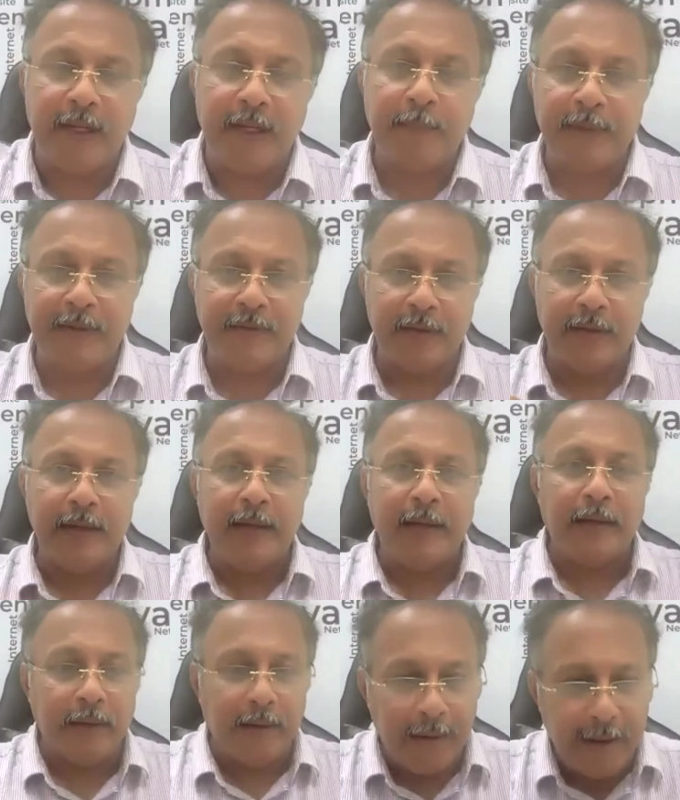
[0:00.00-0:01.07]
That means
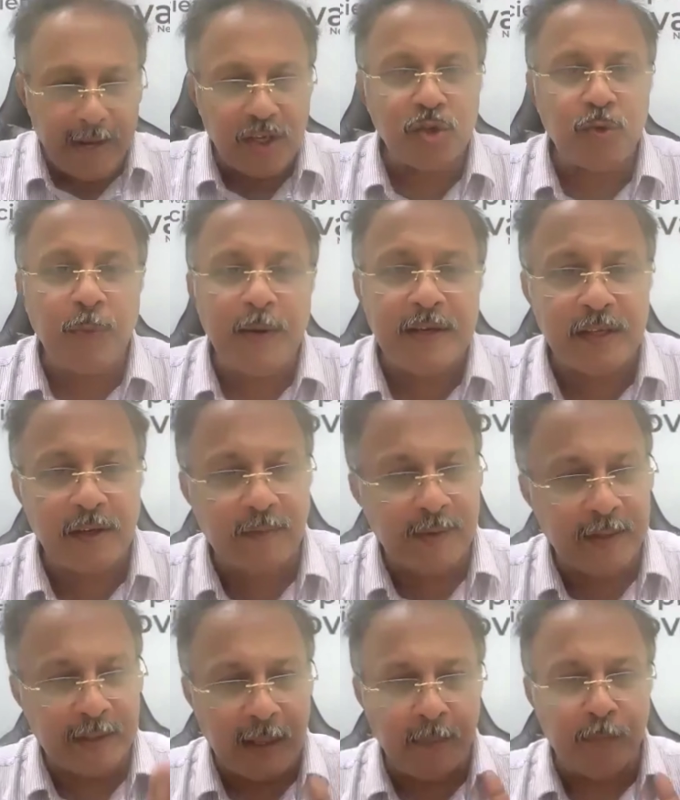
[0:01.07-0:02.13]
next week's
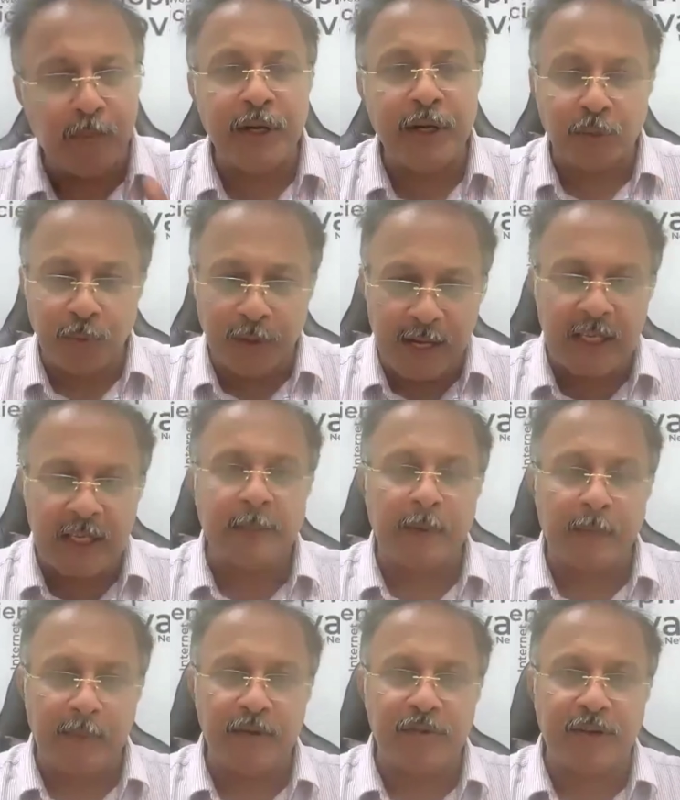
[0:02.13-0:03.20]
event I'm putting today as
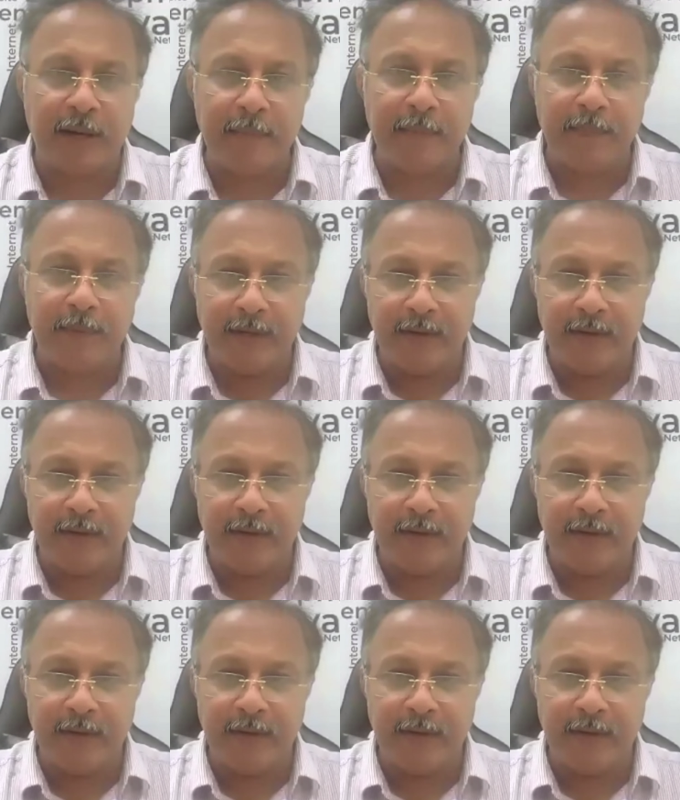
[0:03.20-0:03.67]
a published time.